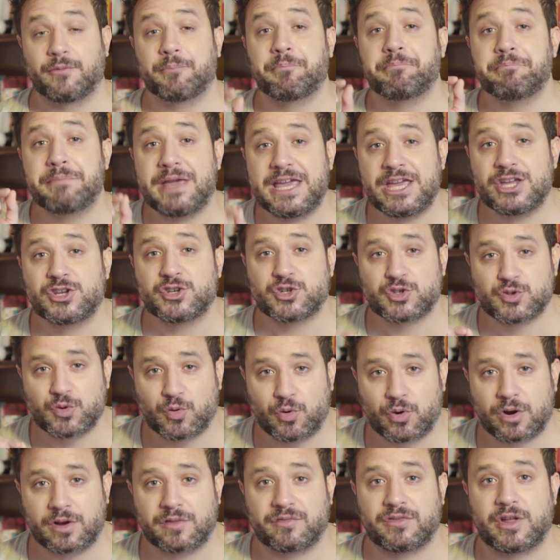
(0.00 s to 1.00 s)
Make
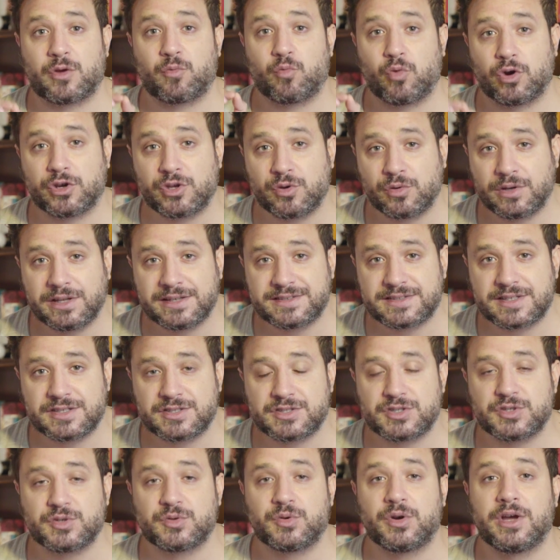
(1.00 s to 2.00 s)
sure that what you listen
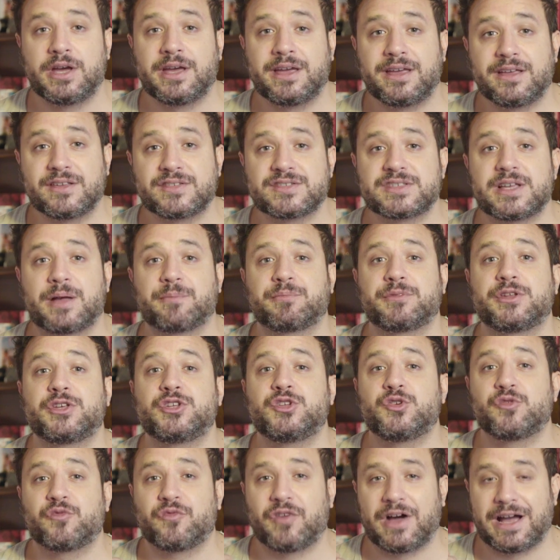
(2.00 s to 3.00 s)
to is something
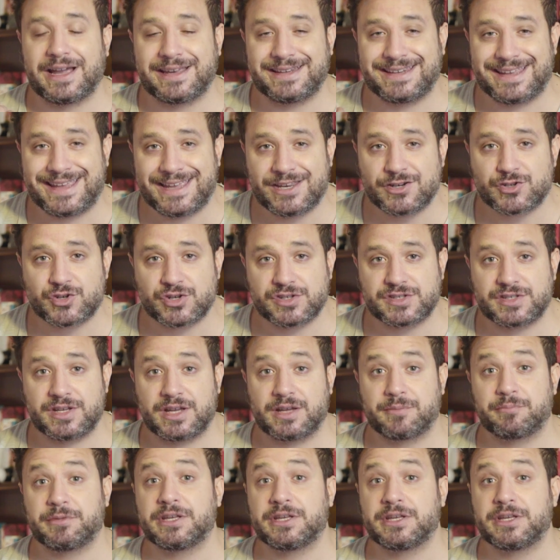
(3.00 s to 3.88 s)
you find interesting,